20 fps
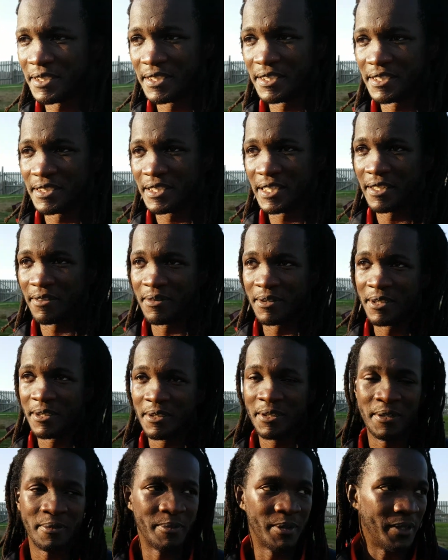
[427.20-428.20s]
It's given the
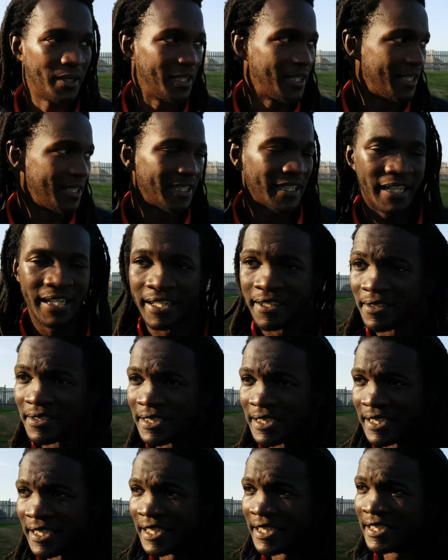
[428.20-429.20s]
community a day out
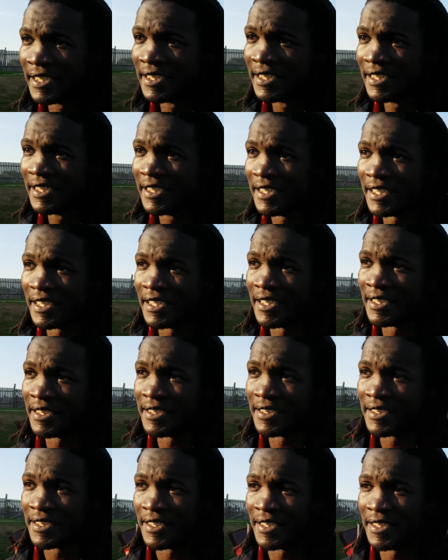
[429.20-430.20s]
today
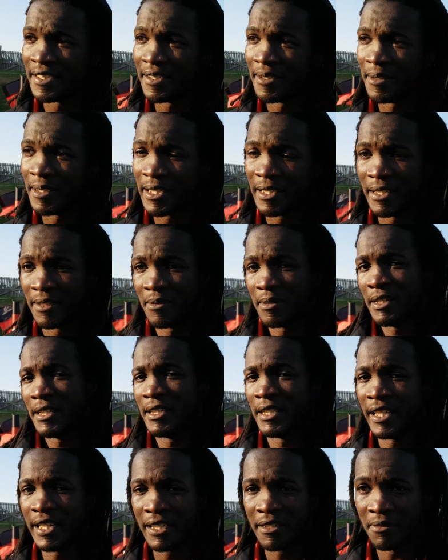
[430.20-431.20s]
and
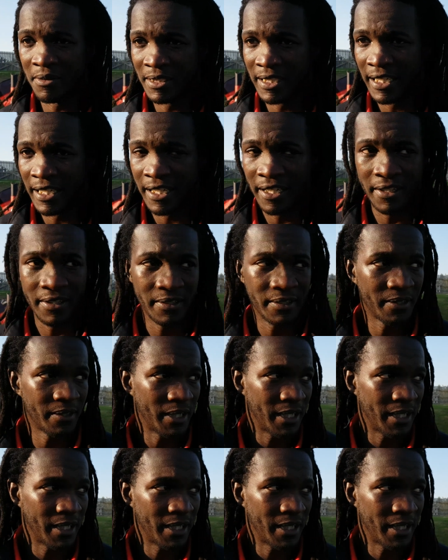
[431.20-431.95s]
a hell of a day out.